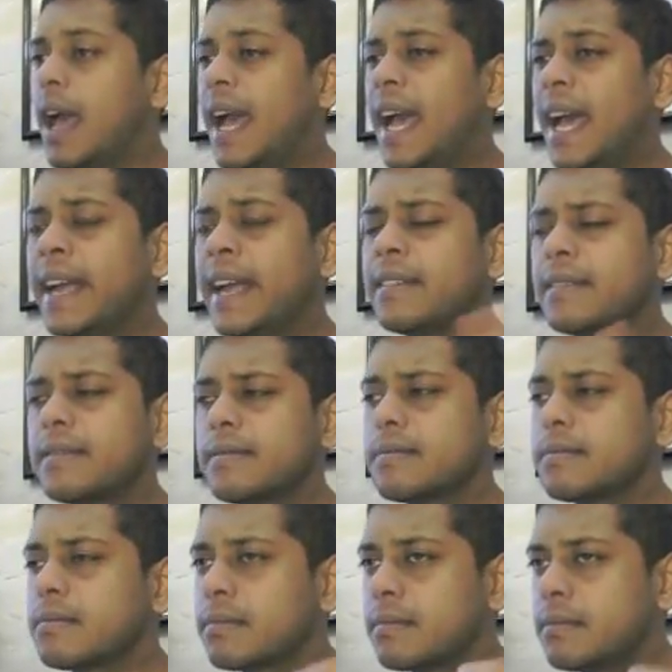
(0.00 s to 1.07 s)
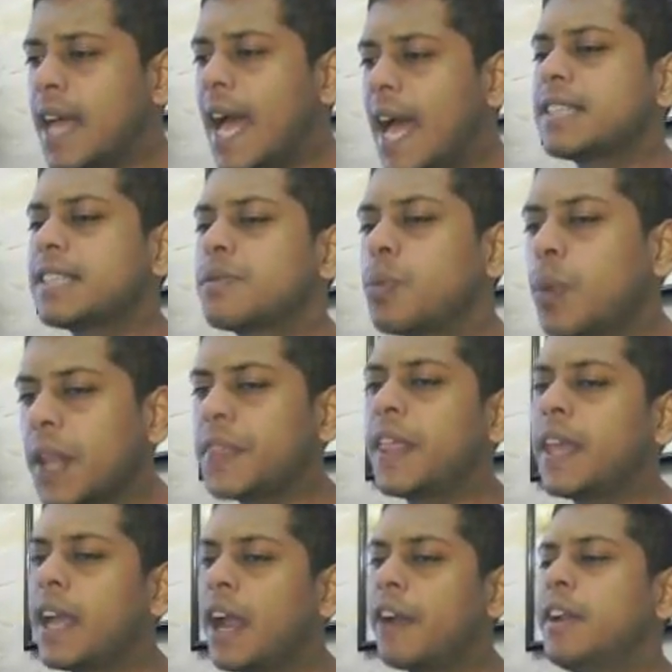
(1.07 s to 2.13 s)
And that's one
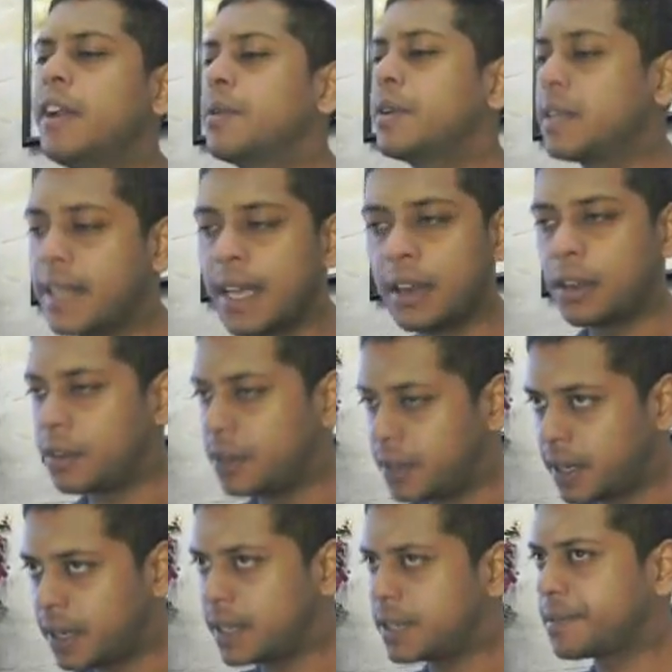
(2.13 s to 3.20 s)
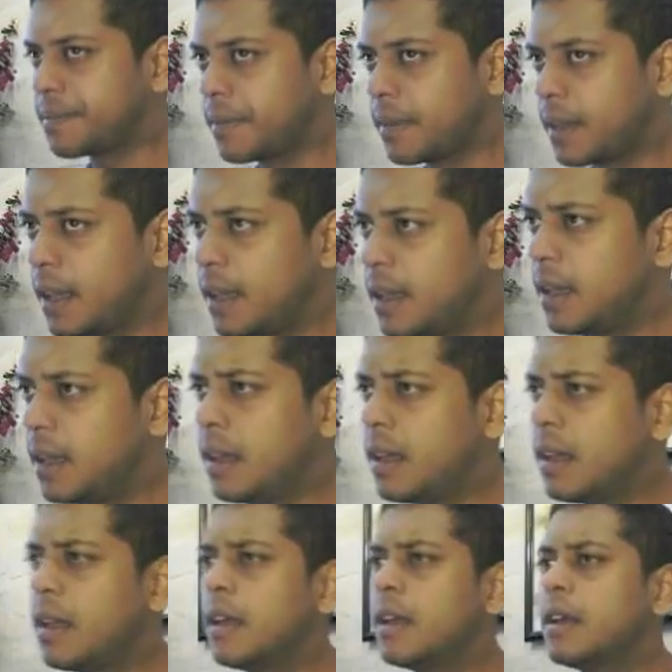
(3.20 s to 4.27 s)
thing I really want to tell all you guys.
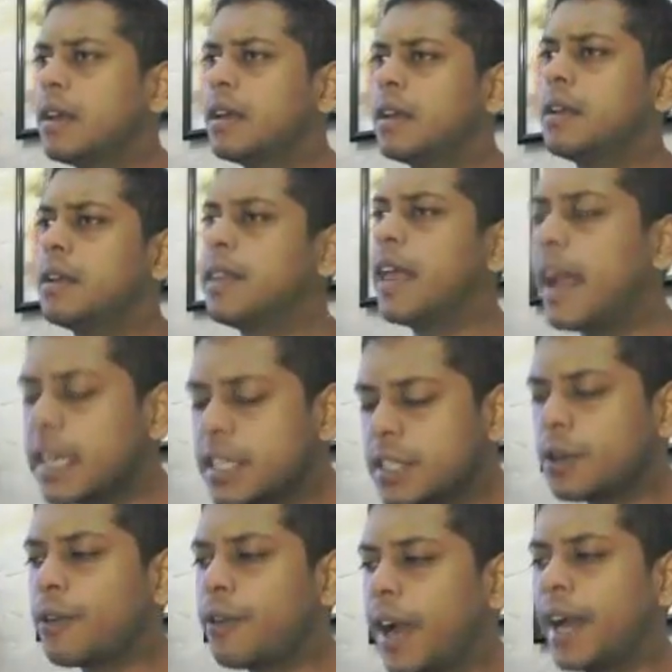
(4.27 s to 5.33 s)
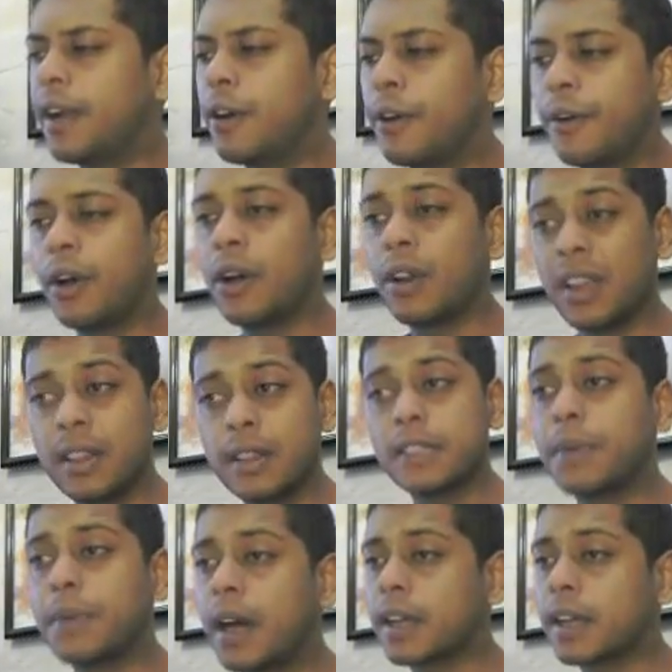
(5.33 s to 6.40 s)
There is no right or wrong in
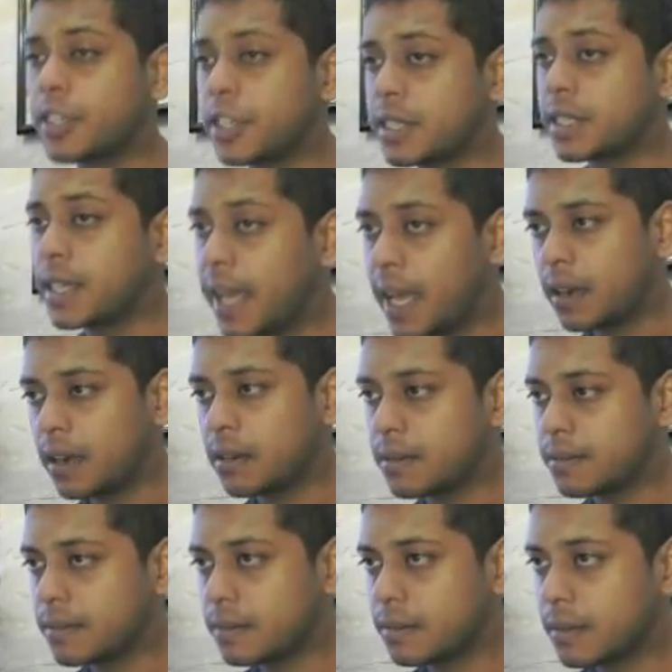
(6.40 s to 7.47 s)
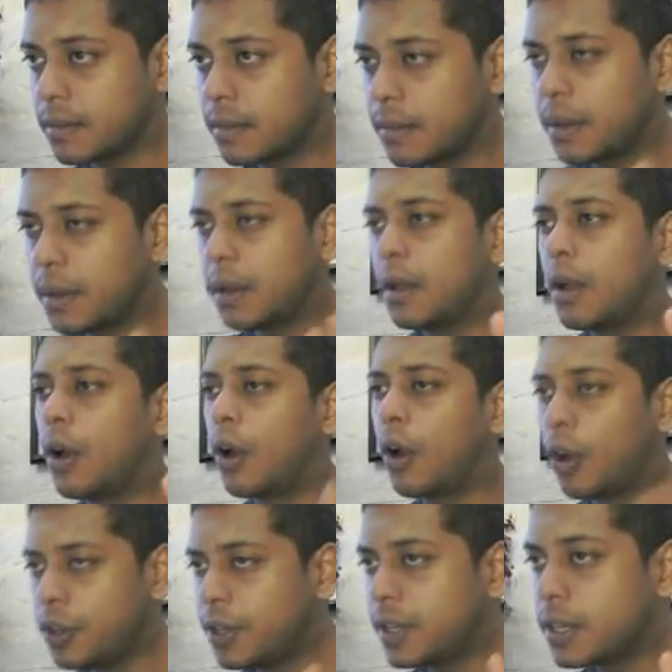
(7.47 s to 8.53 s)
this market just yet.
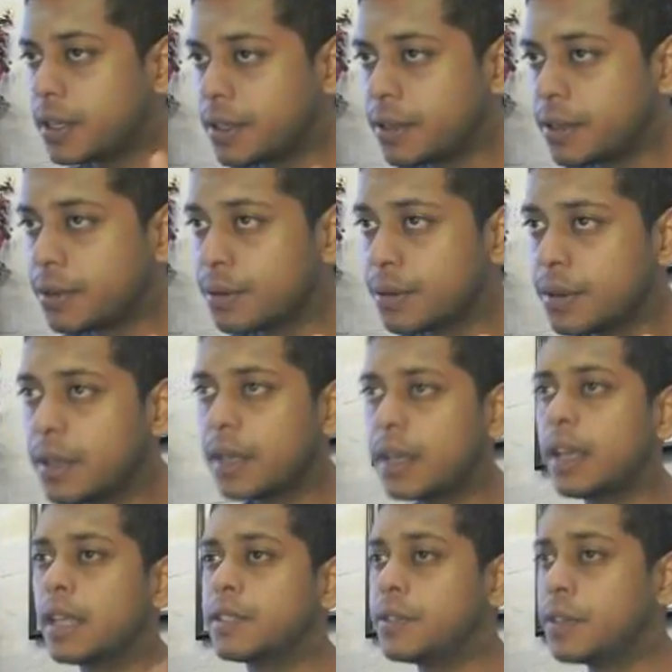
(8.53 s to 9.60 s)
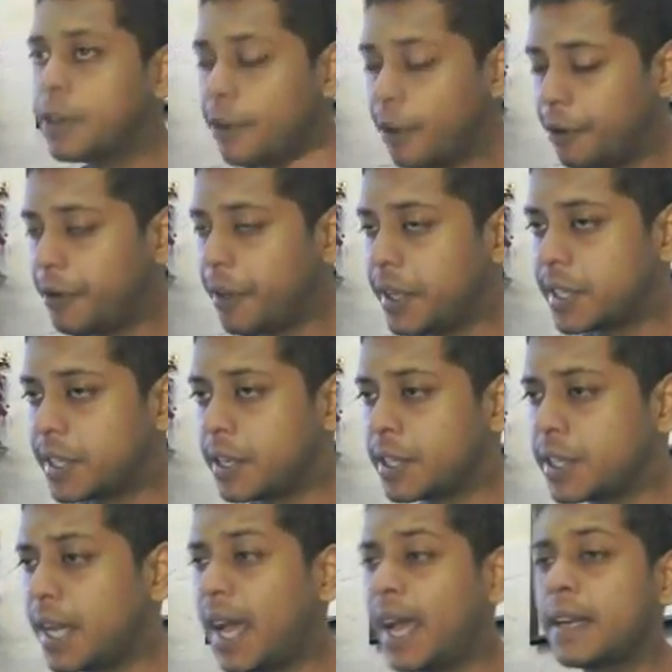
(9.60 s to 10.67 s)
all you can do is do your own
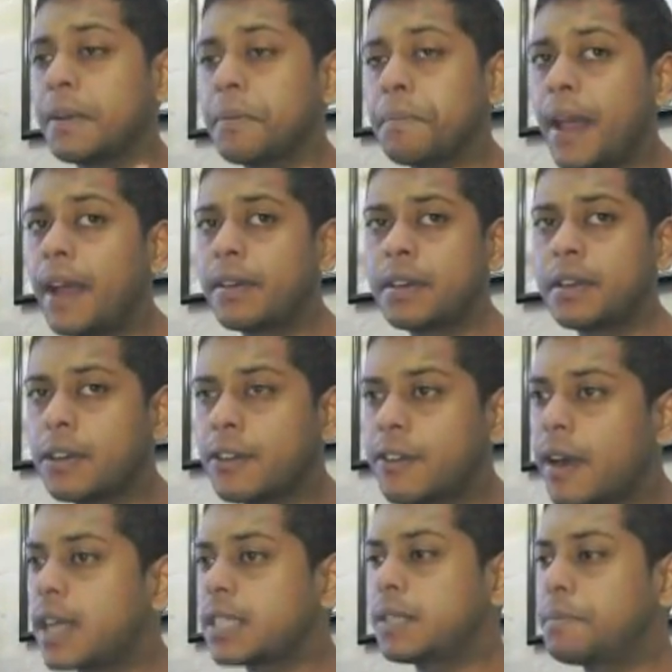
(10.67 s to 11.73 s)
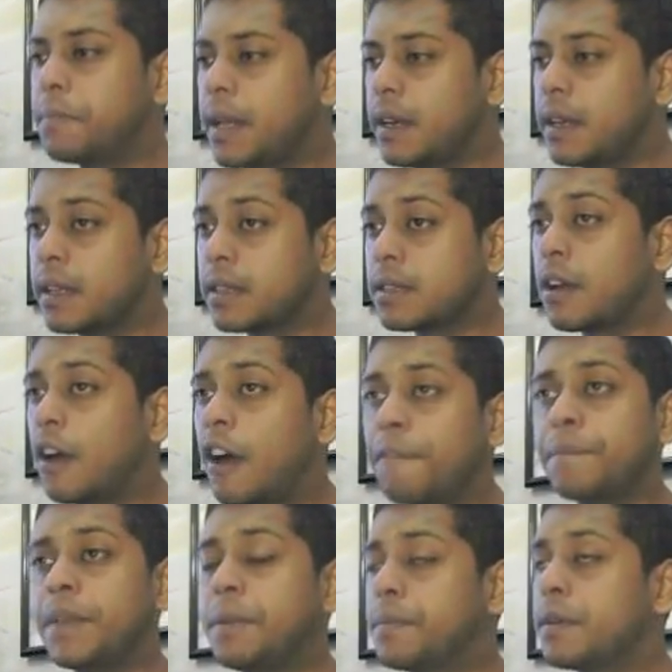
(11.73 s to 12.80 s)
research and compare and contrast opinions
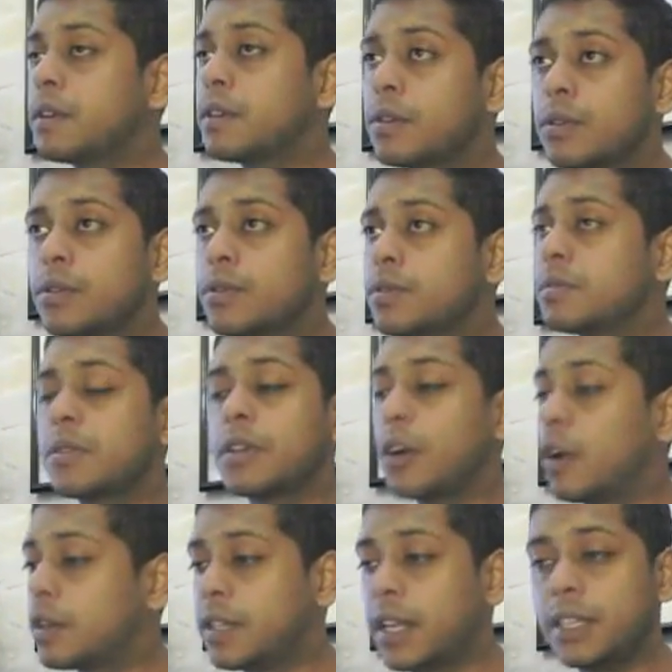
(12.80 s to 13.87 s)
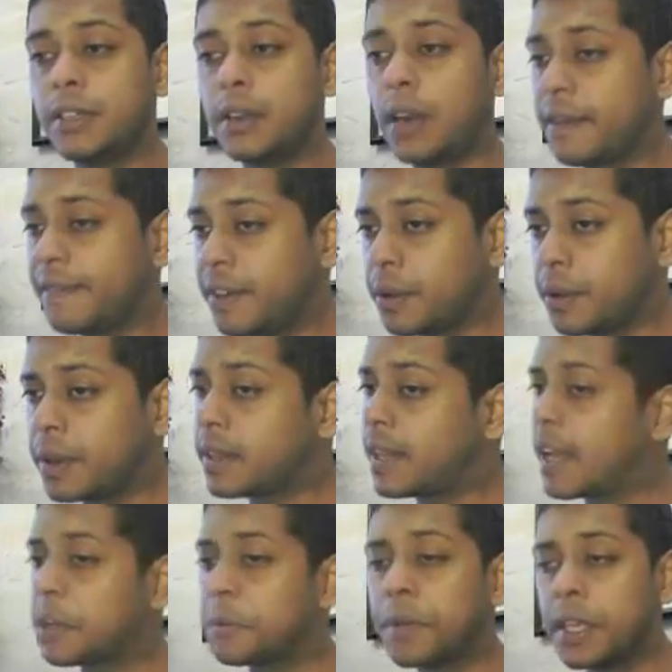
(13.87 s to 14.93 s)
of people whose content you like viewing.
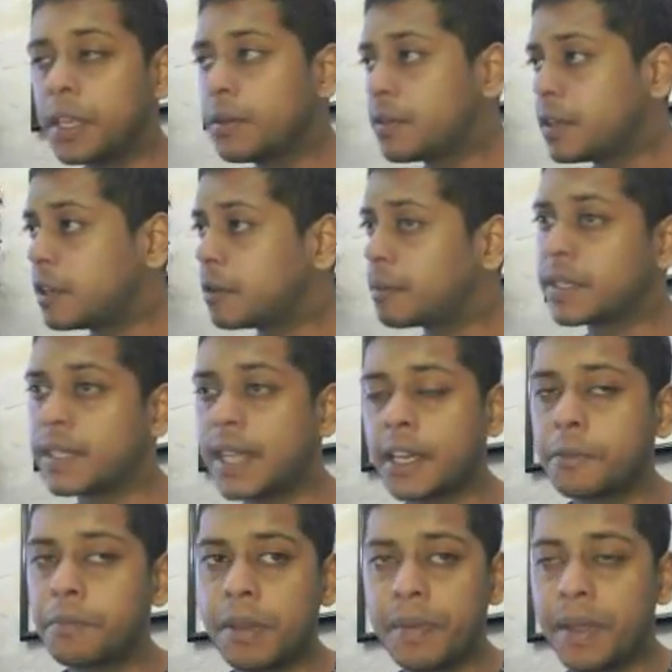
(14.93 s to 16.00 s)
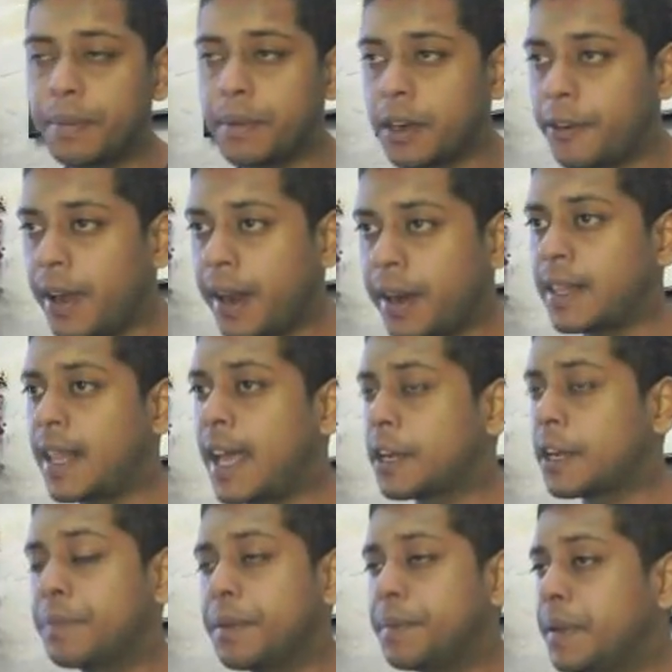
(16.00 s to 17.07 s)
That could be YouTubers, that could be people on Reddit, that
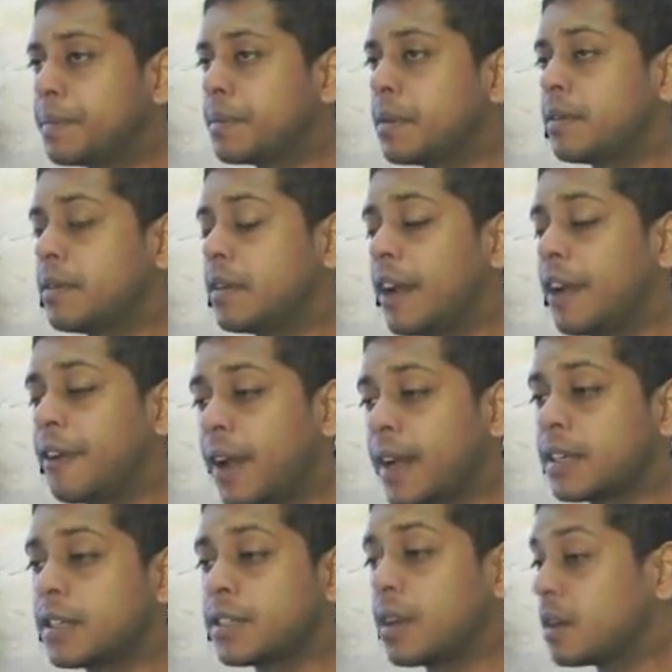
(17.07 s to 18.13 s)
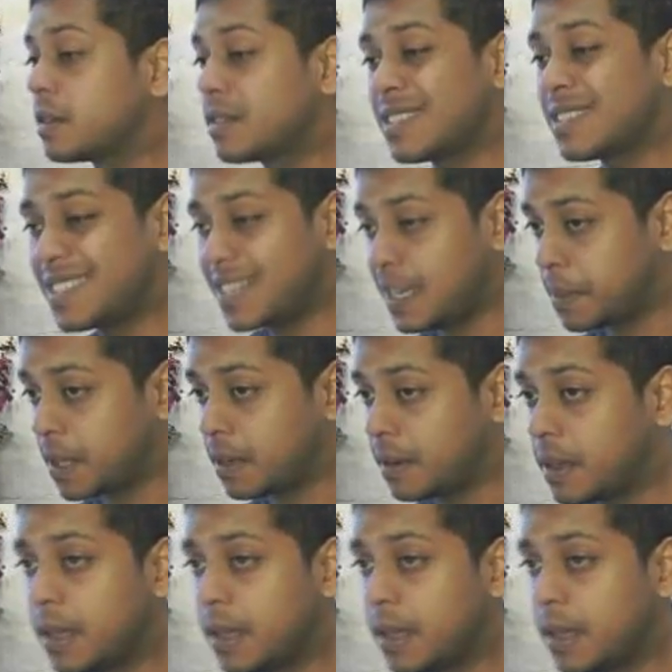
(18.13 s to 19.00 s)
could be people and writers on Steemit.